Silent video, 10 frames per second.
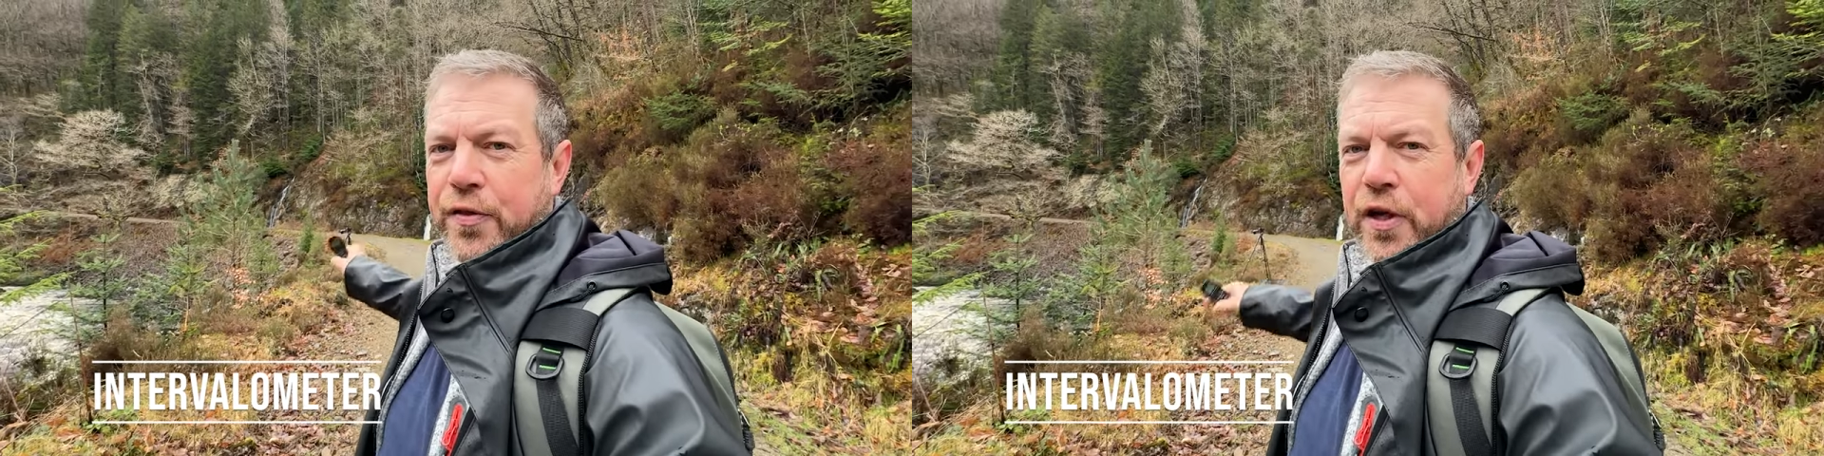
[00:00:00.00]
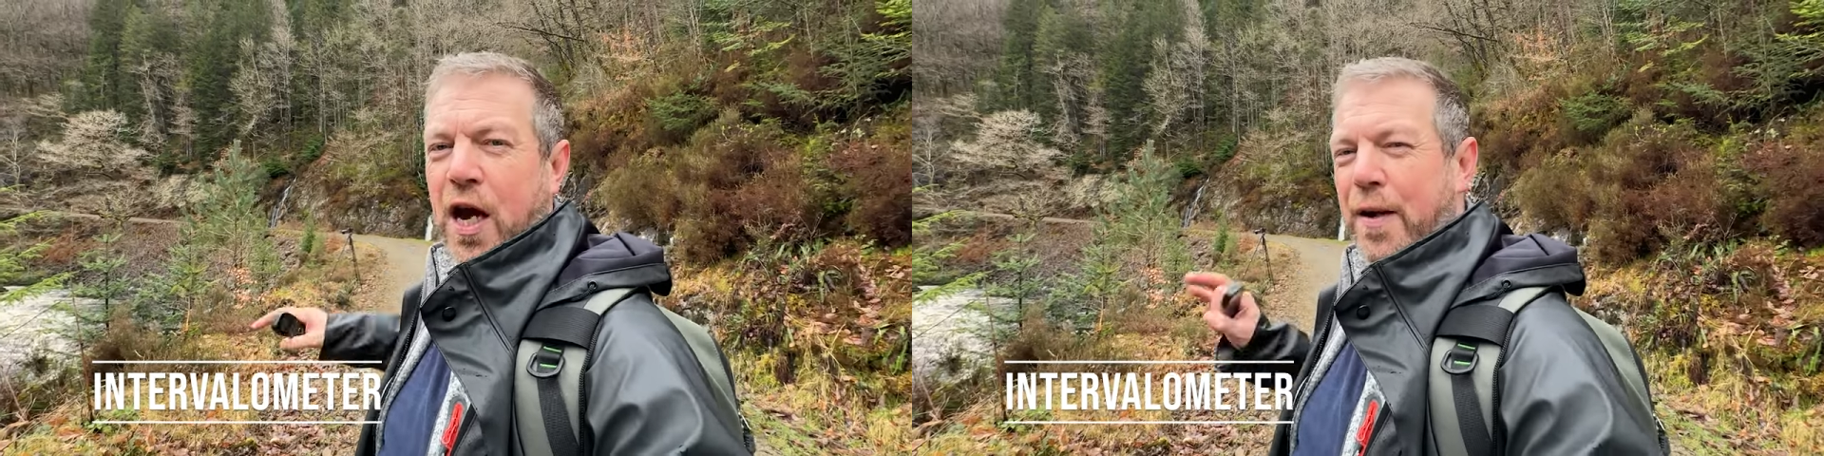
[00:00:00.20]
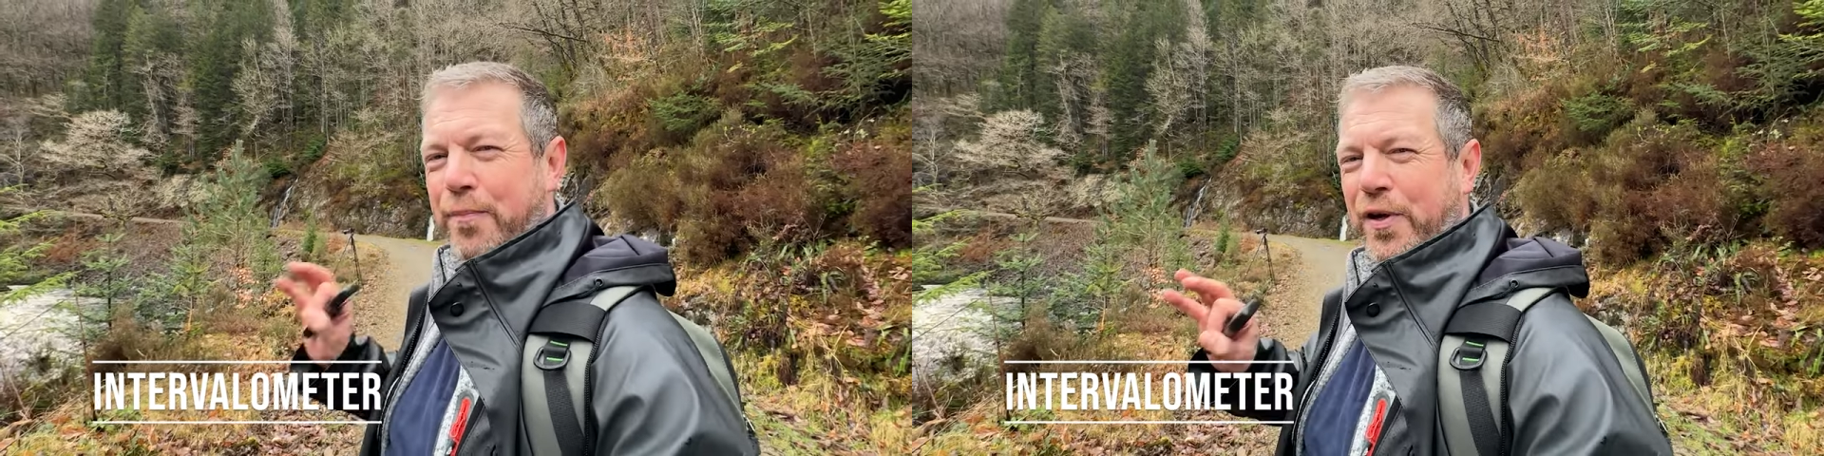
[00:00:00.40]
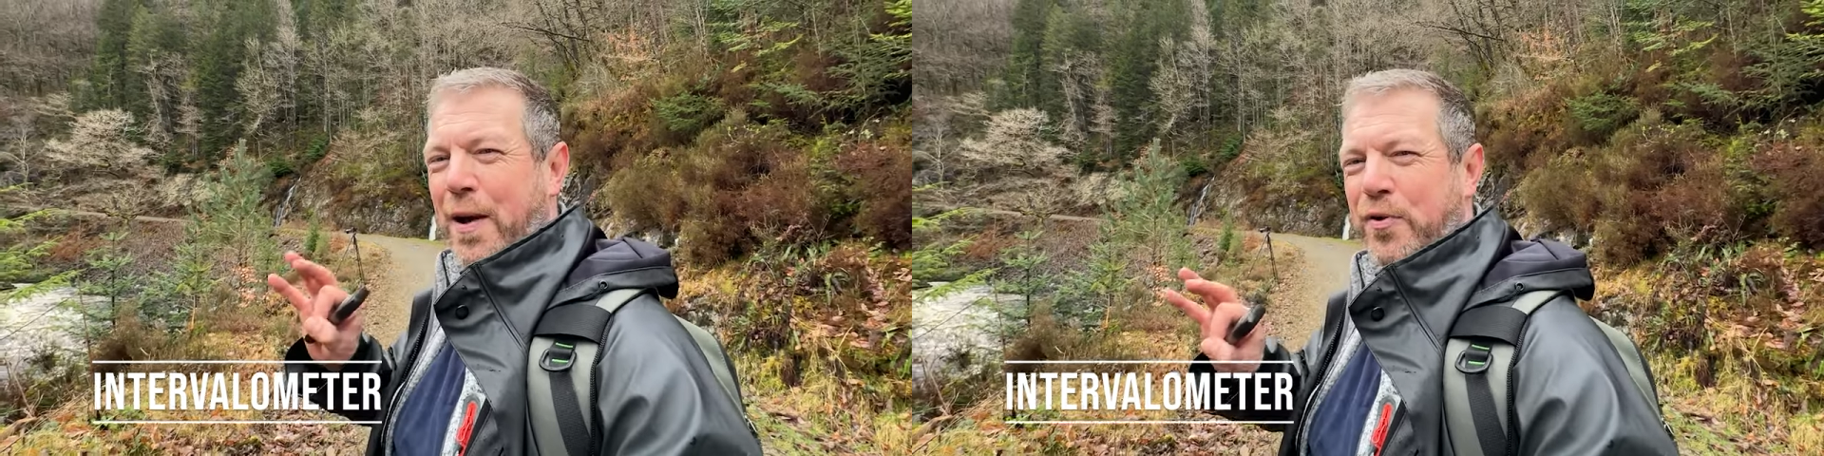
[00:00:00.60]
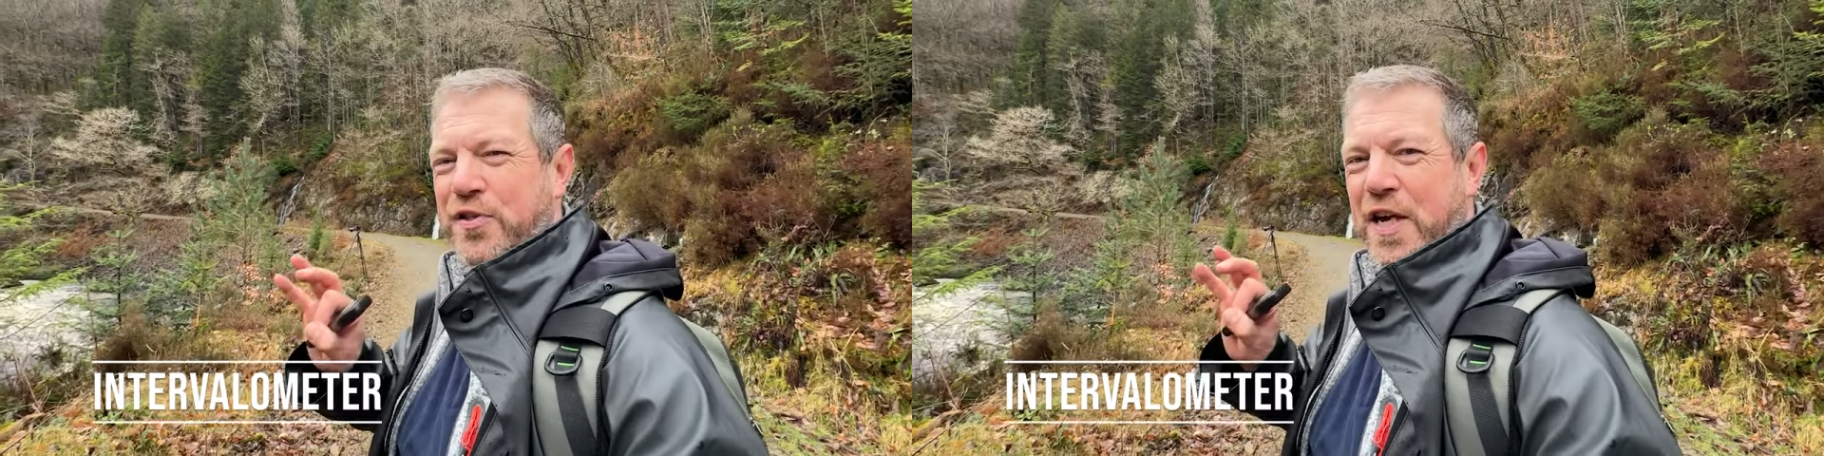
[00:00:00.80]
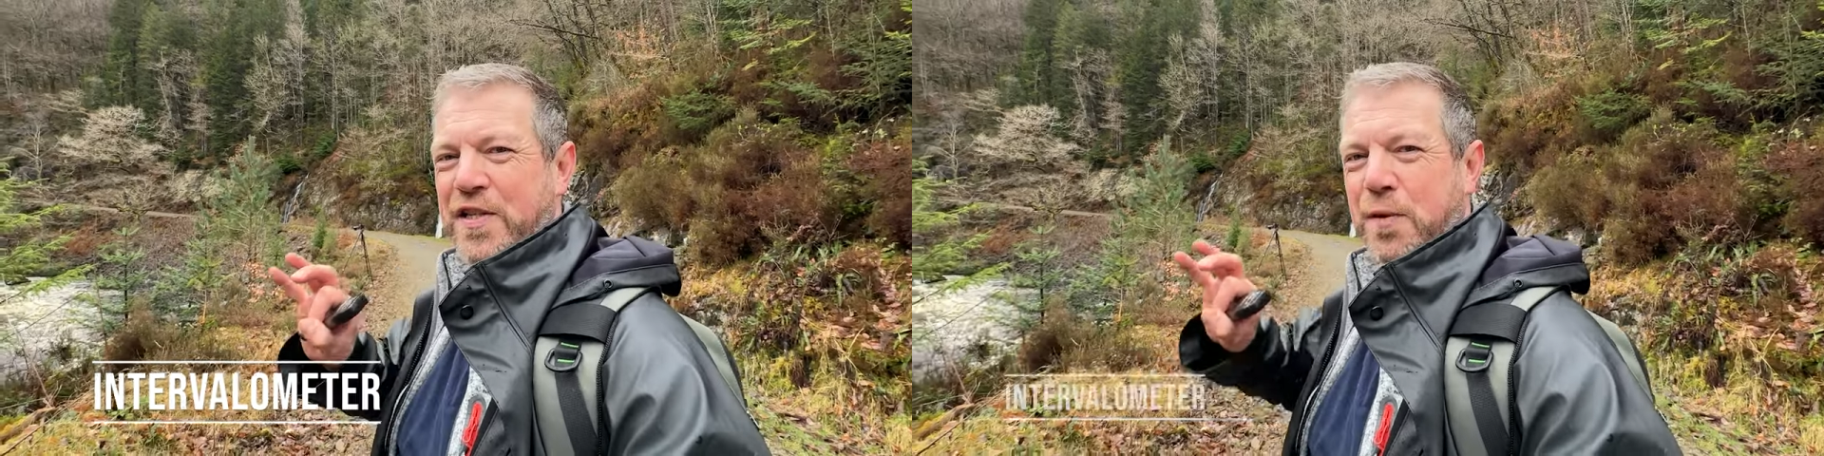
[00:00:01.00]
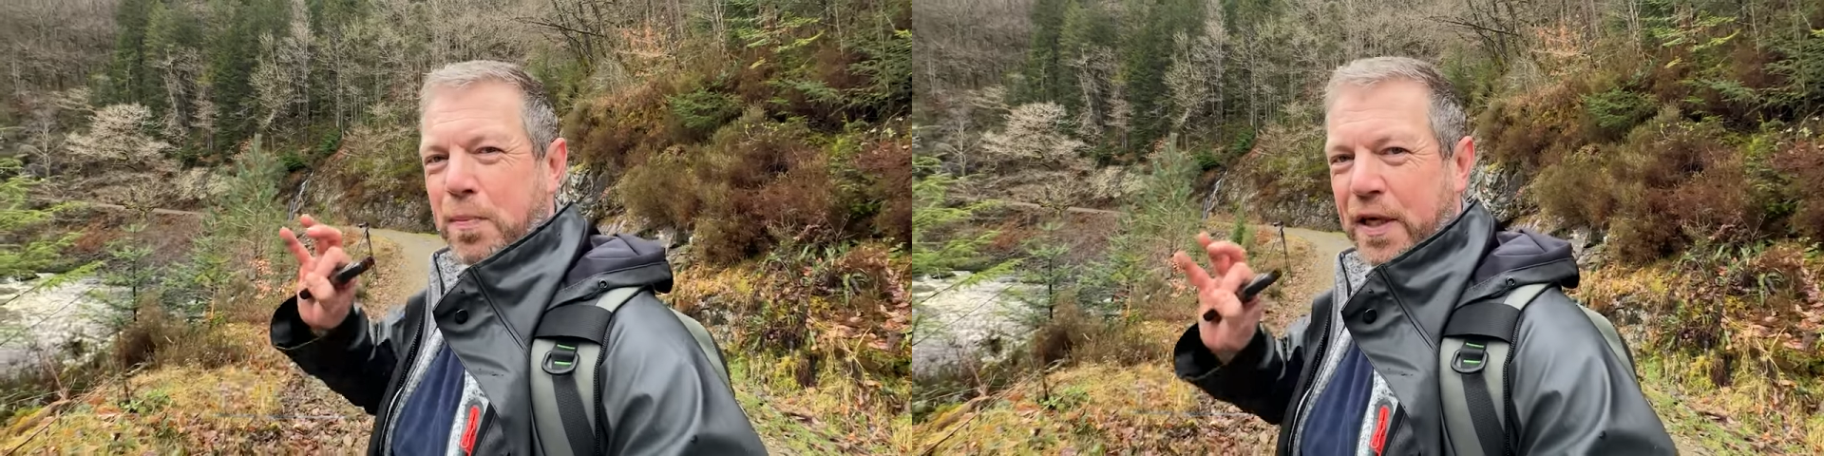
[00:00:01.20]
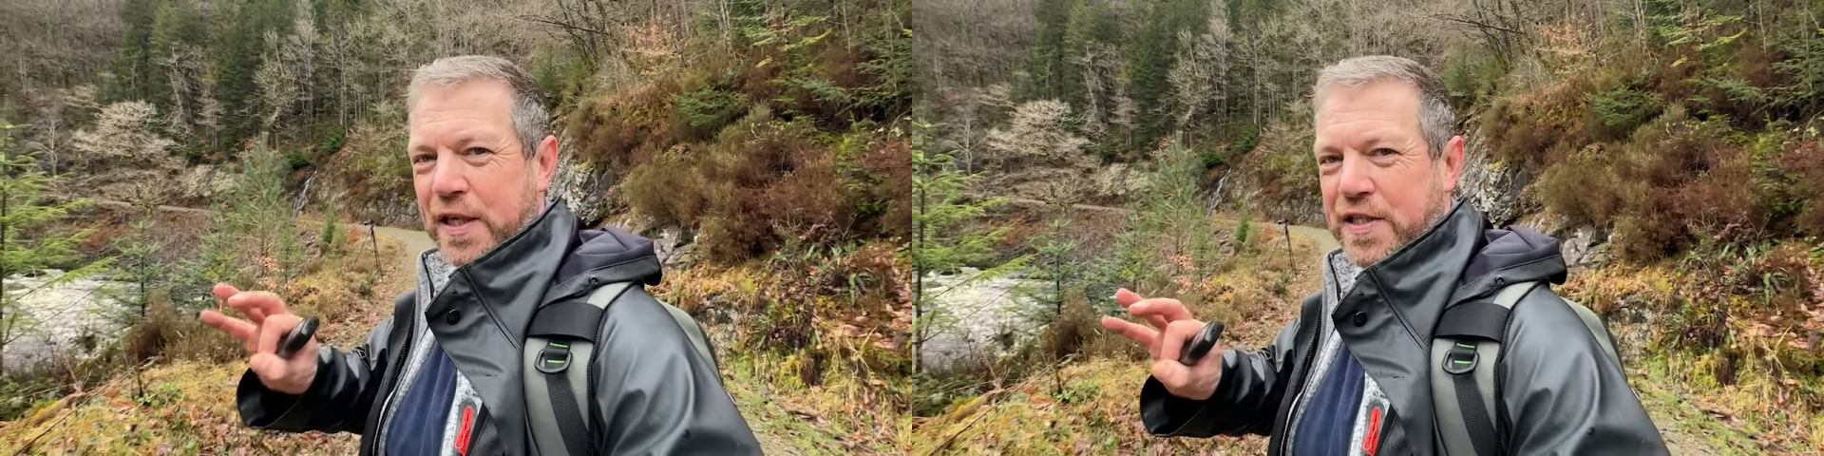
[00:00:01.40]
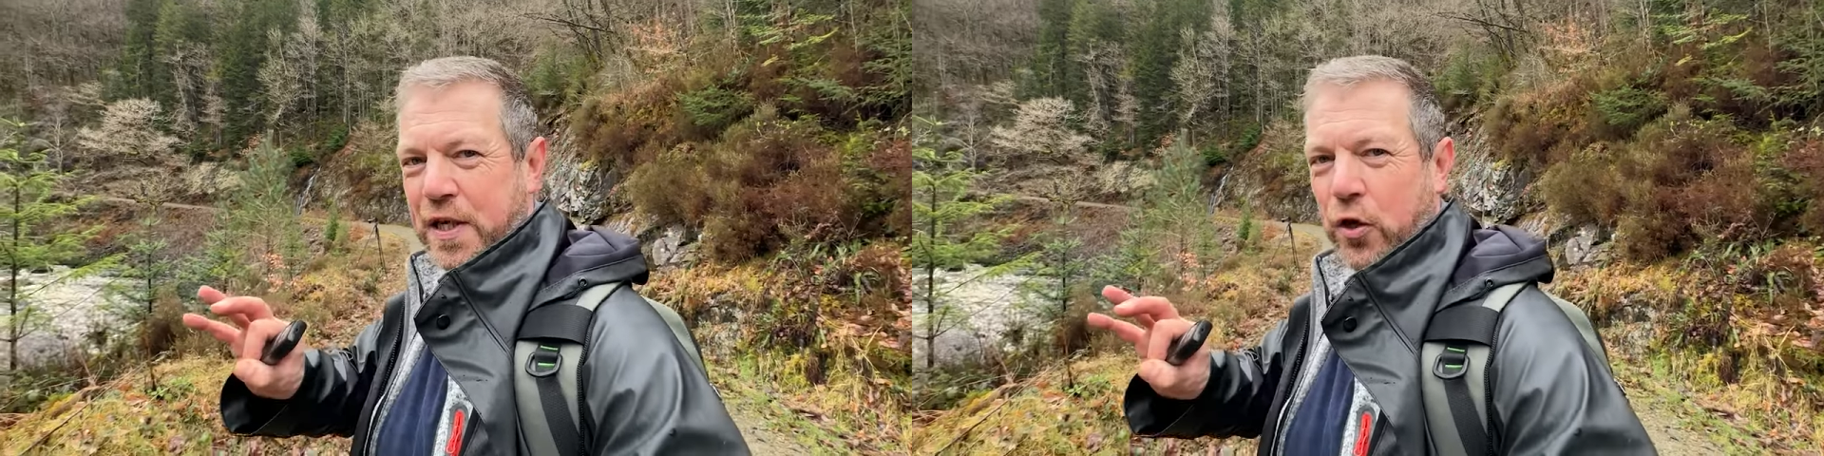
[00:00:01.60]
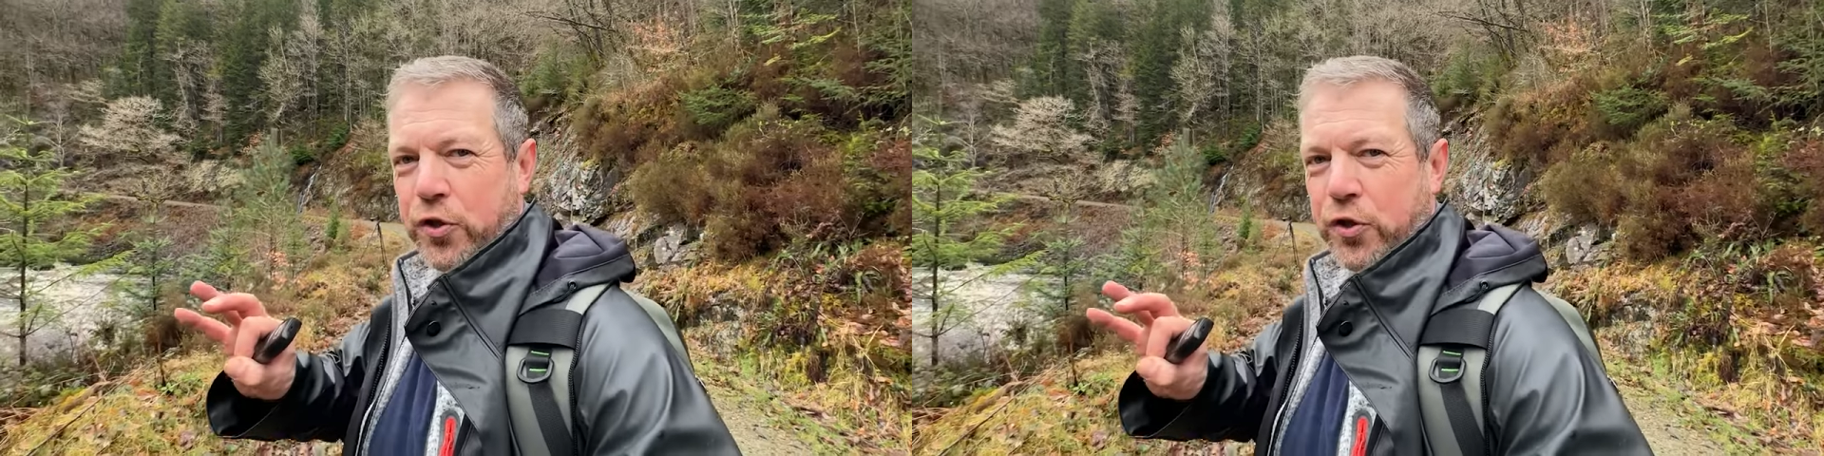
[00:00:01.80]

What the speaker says: The camera stays completely still